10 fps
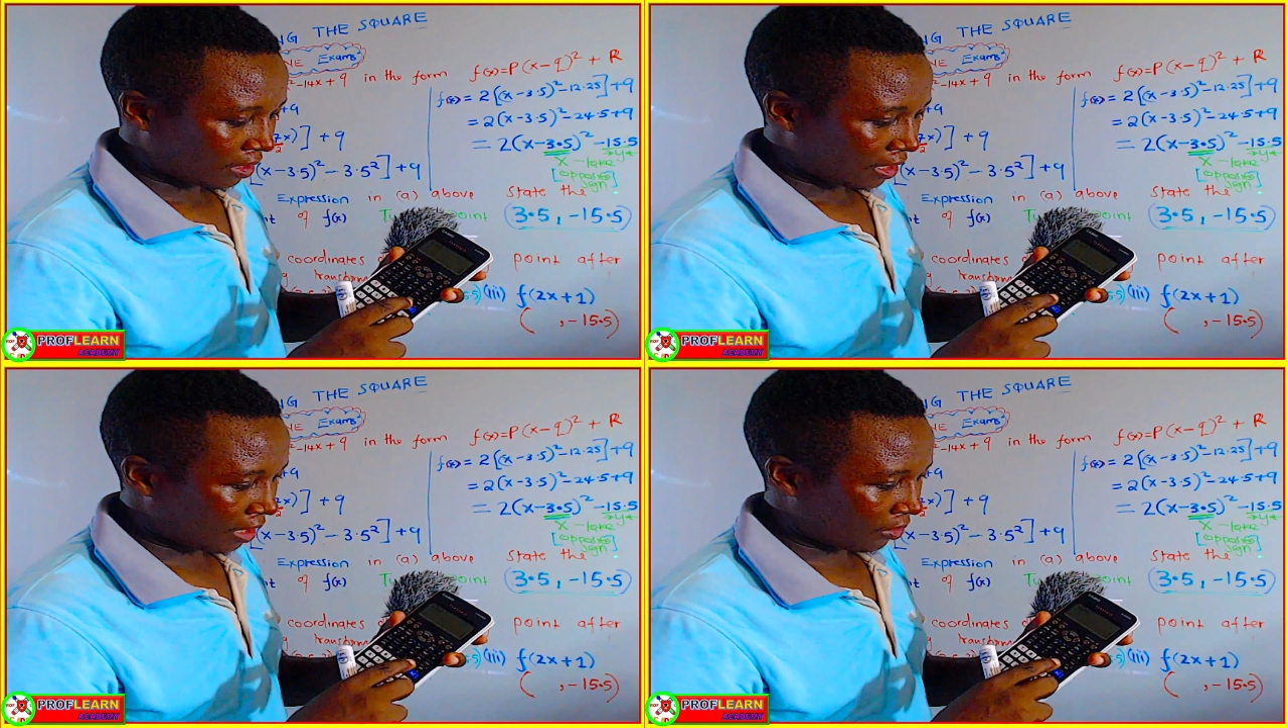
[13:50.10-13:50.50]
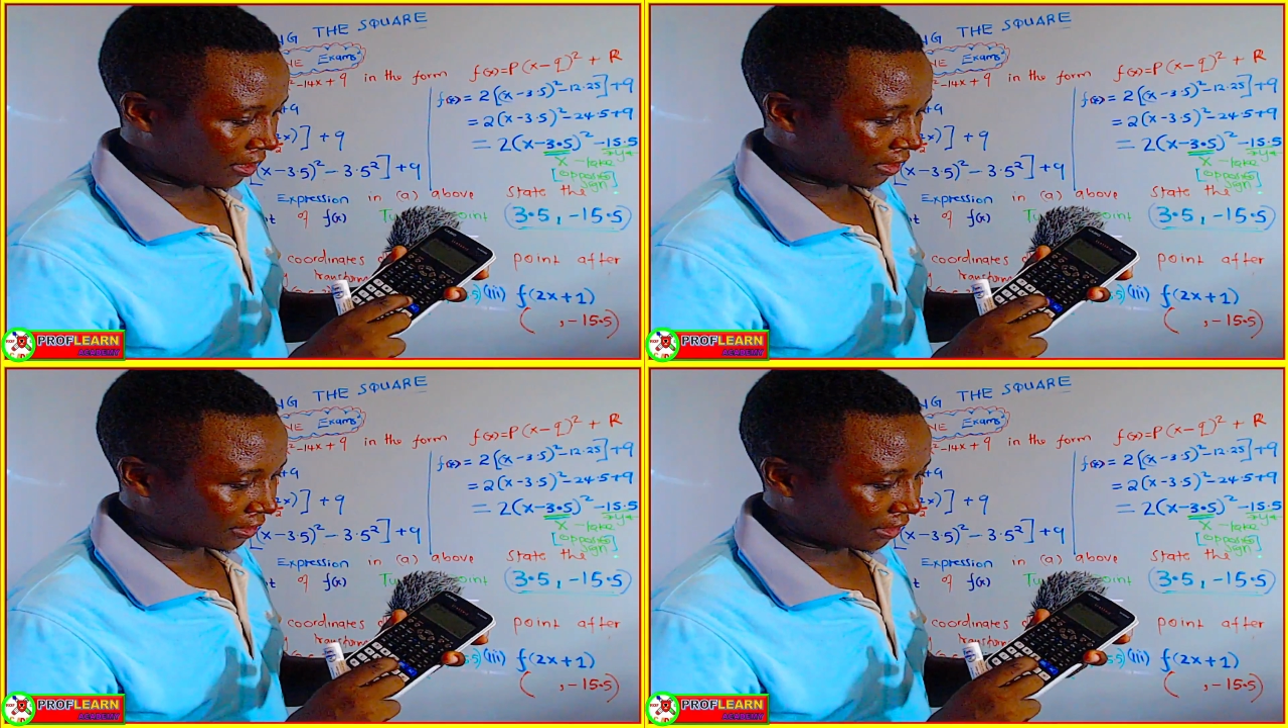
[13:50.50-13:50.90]
our
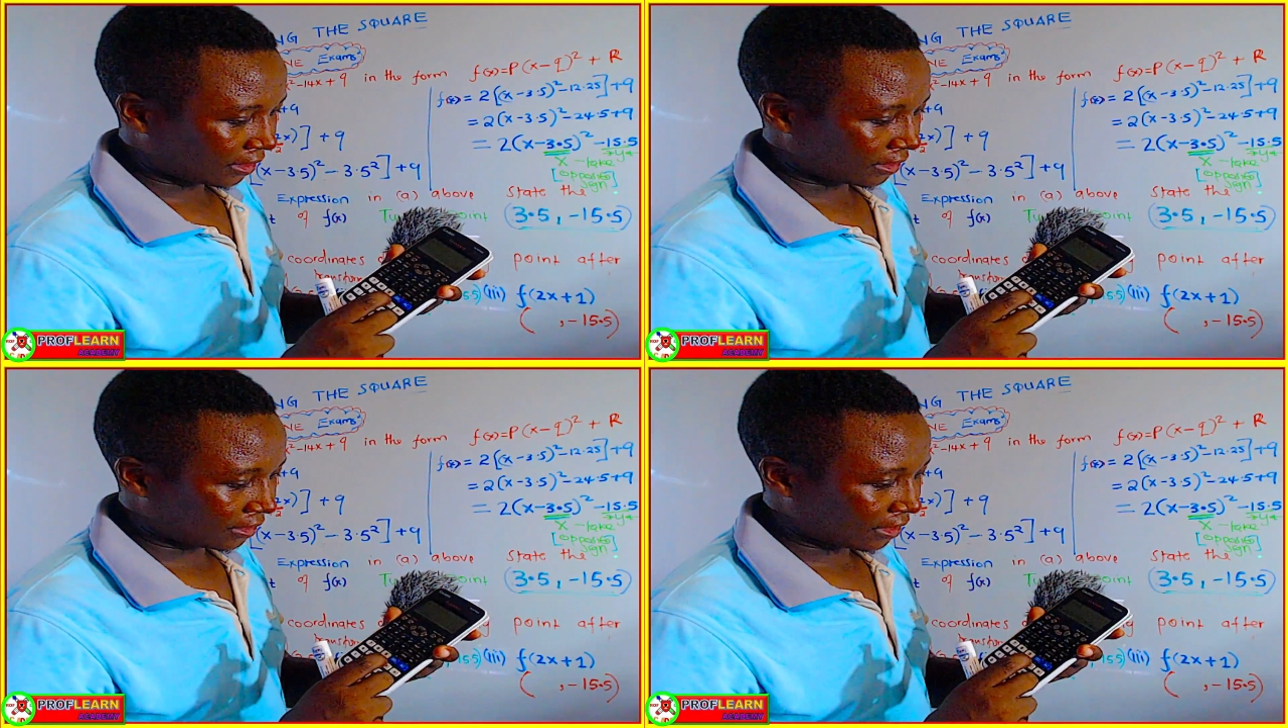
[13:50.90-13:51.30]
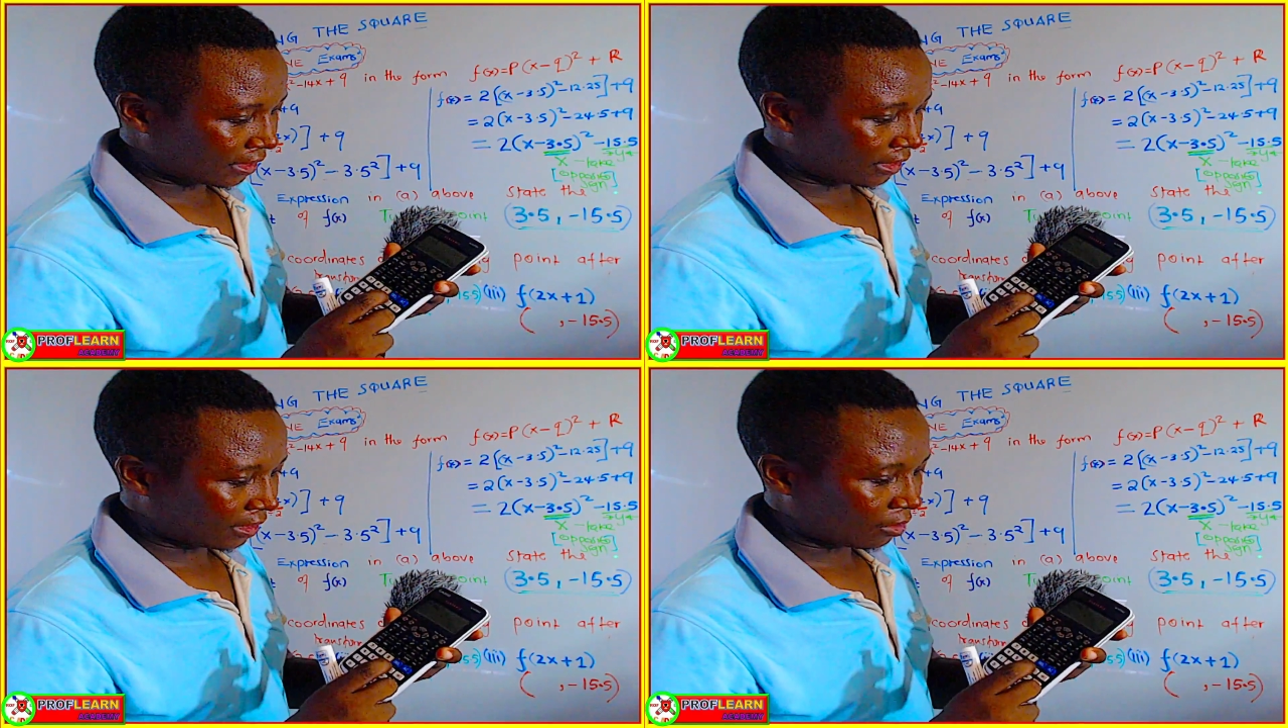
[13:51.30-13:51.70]
answer as
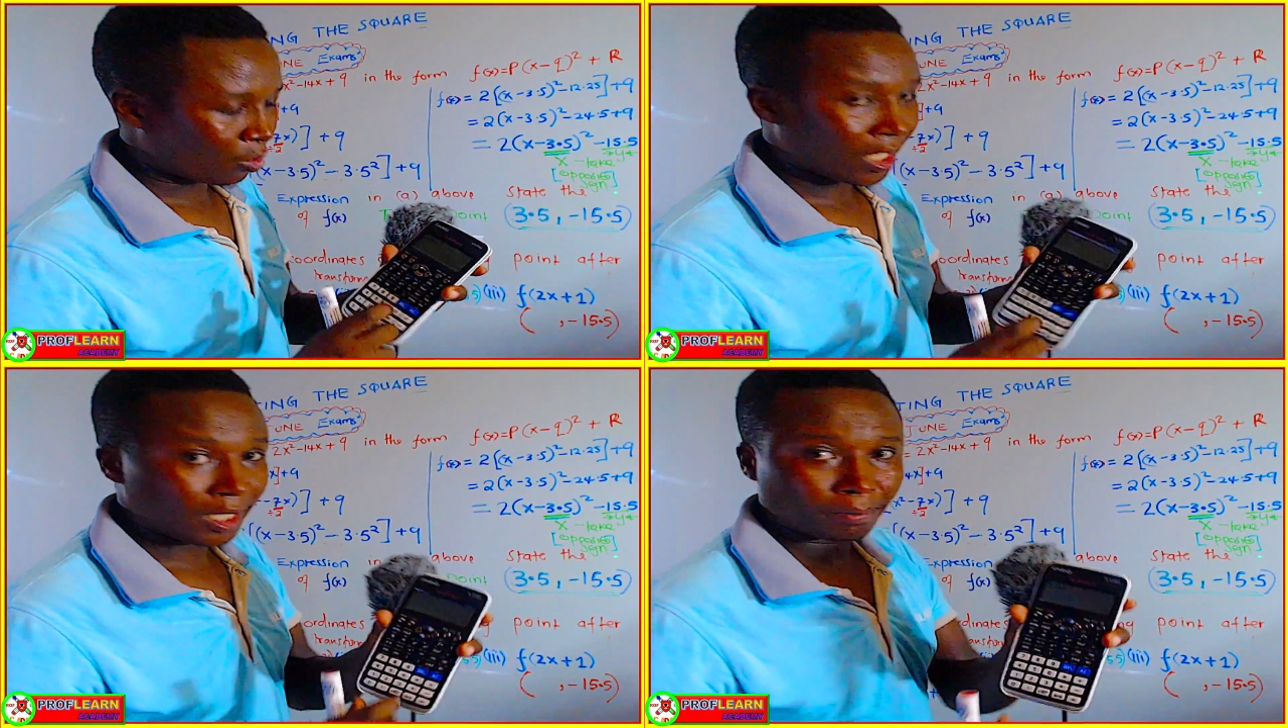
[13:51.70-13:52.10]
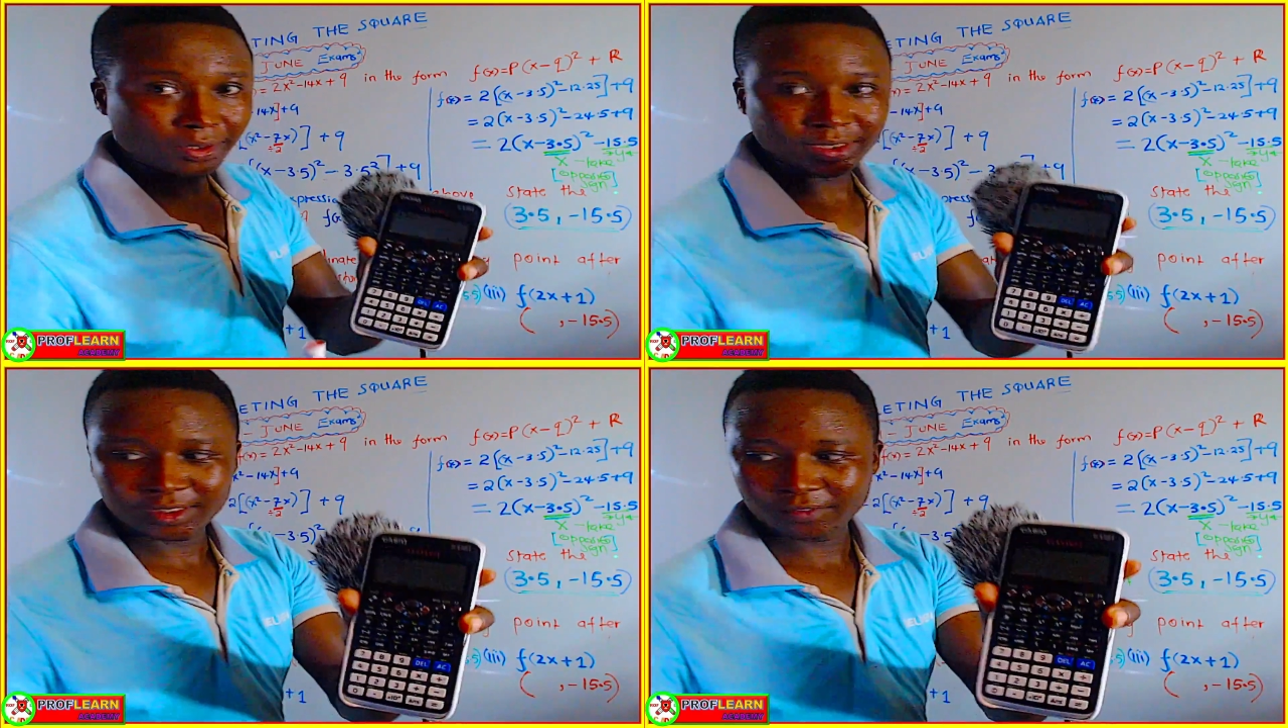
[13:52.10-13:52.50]
1 point,